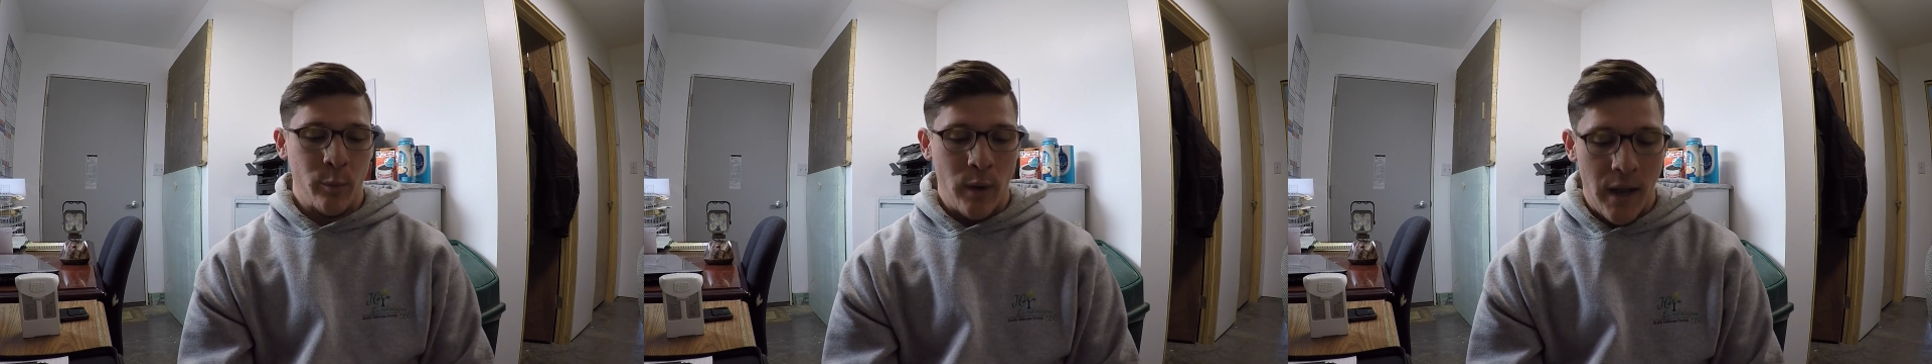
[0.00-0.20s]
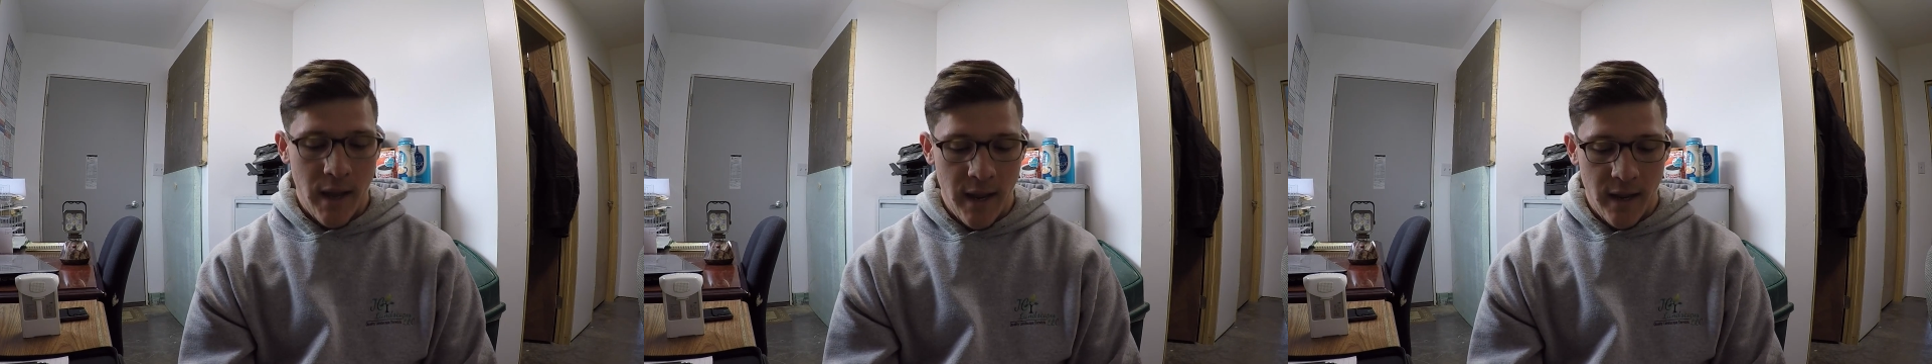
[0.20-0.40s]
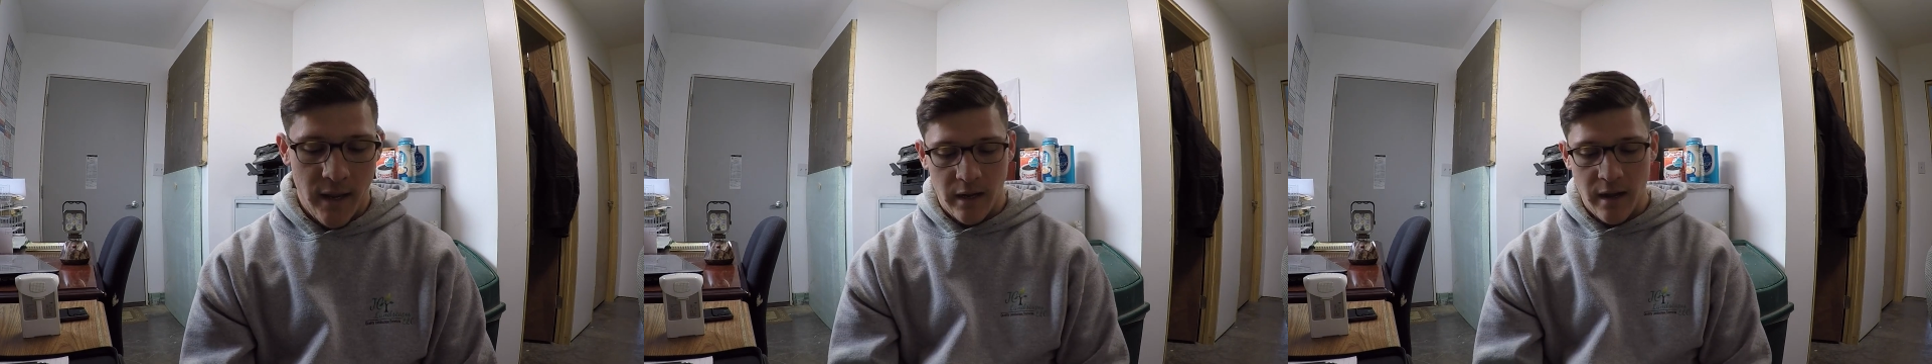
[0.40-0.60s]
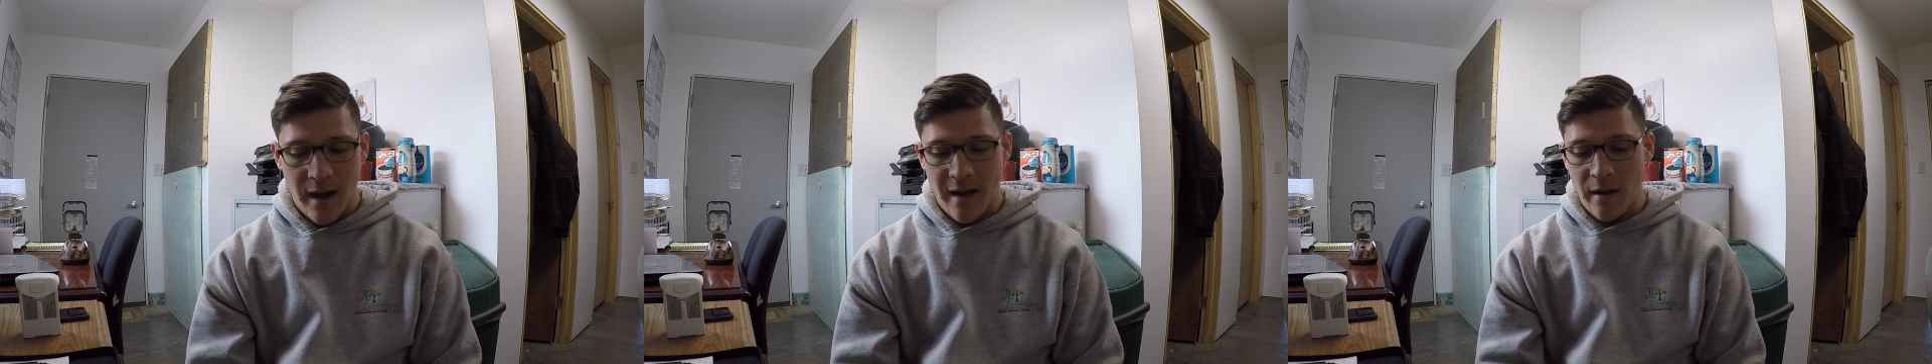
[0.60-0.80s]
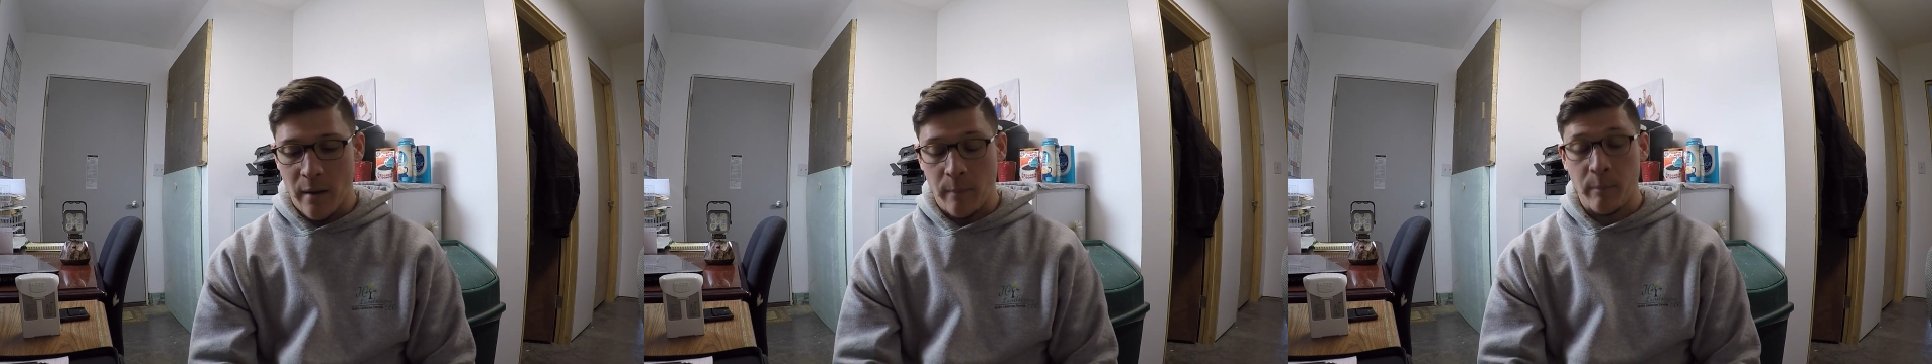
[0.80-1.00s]
but it
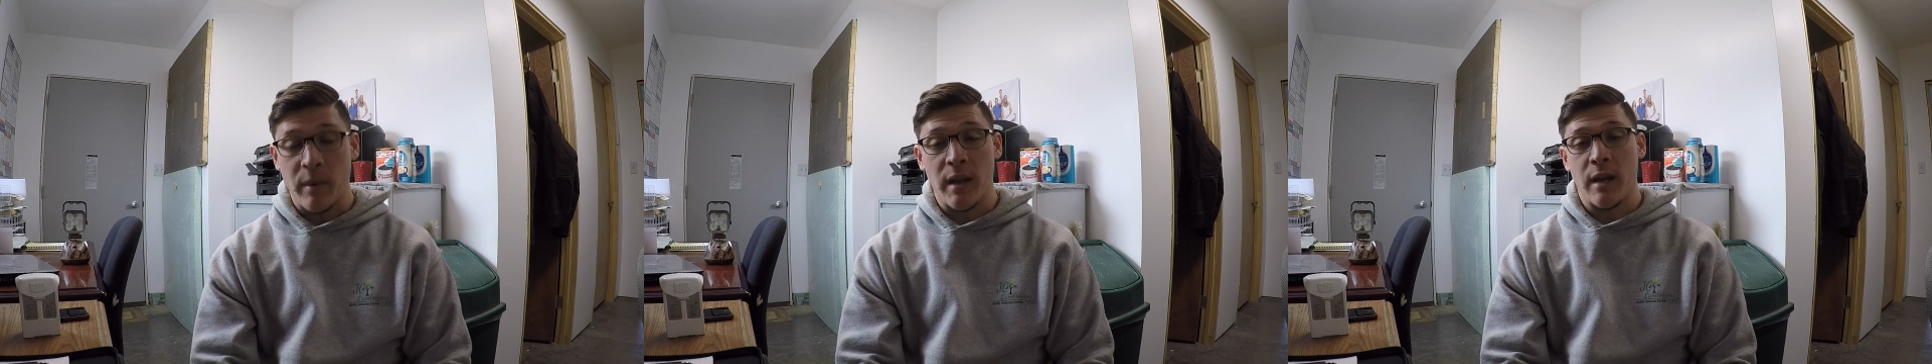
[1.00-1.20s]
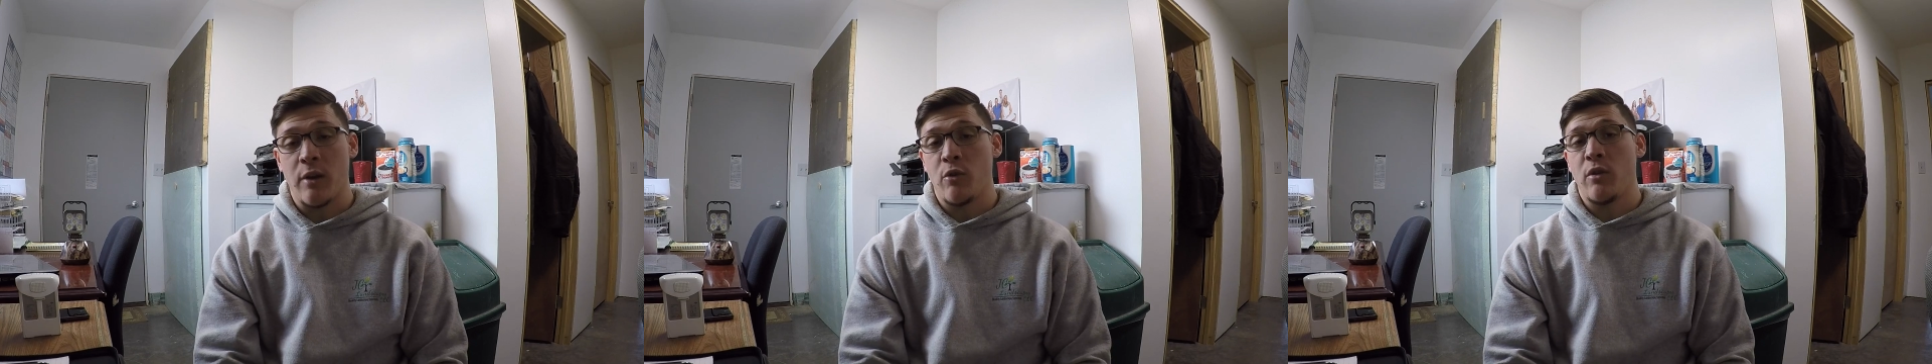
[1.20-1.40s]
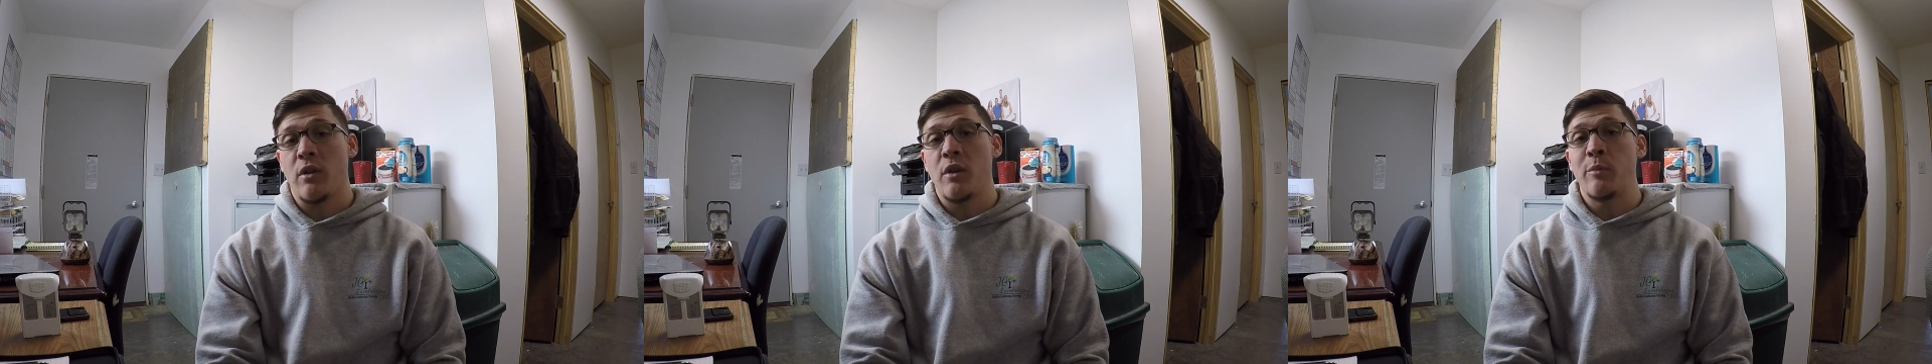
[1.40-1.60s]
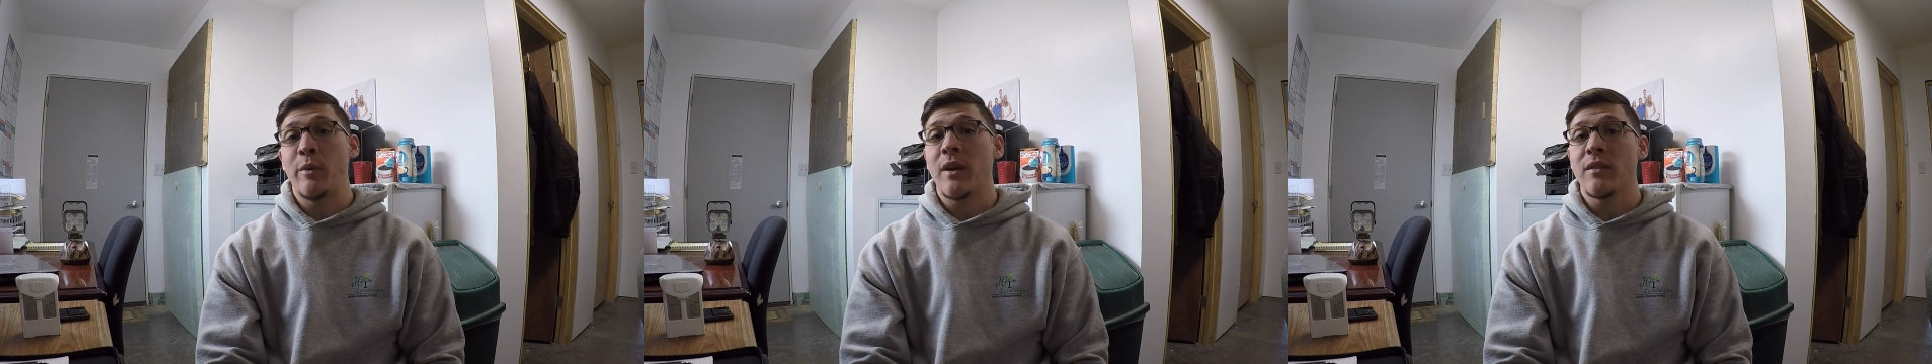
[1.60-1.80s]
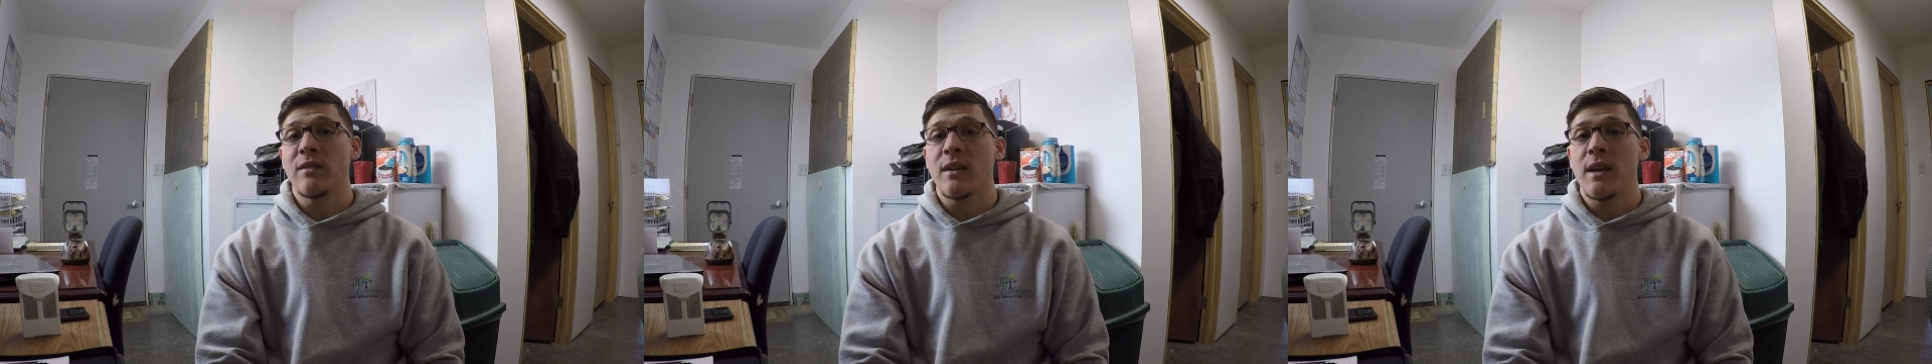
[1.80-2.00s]
ended up being really
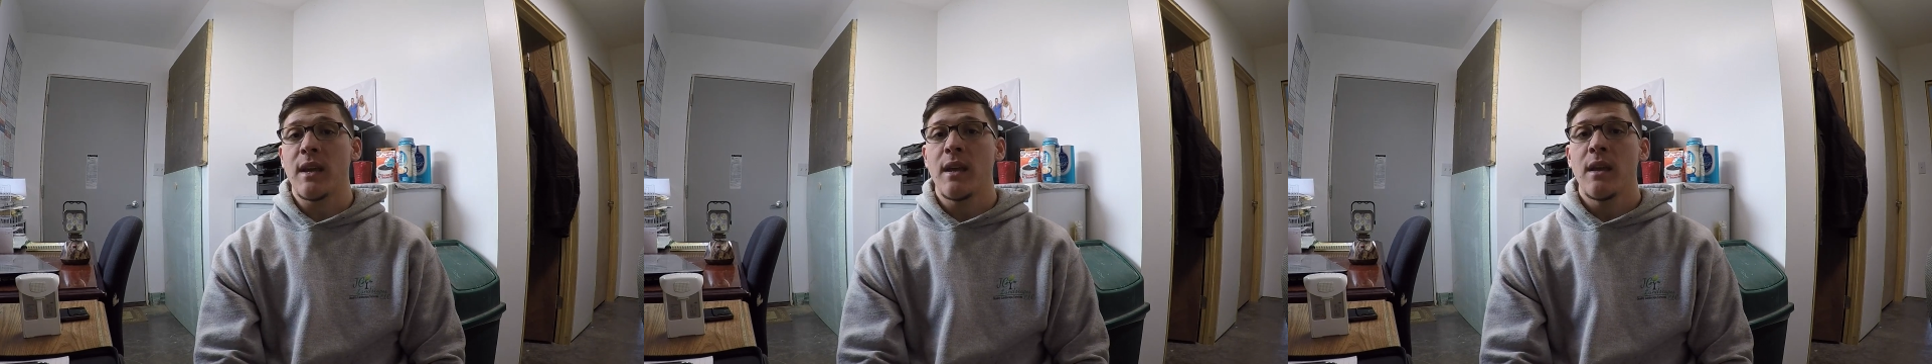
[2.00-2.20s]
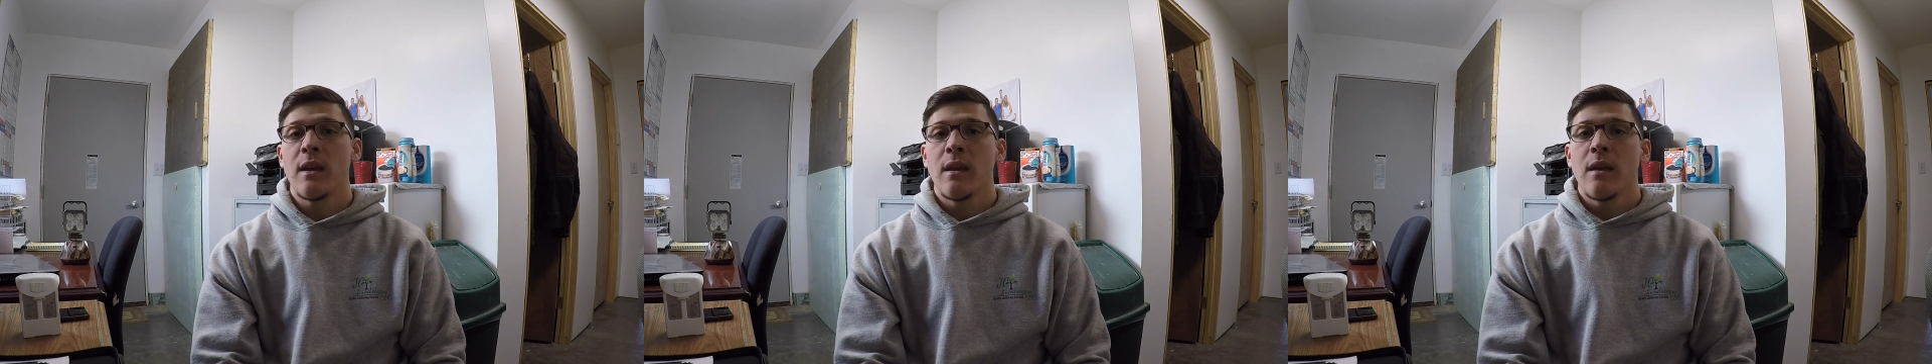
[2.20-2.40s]
busy.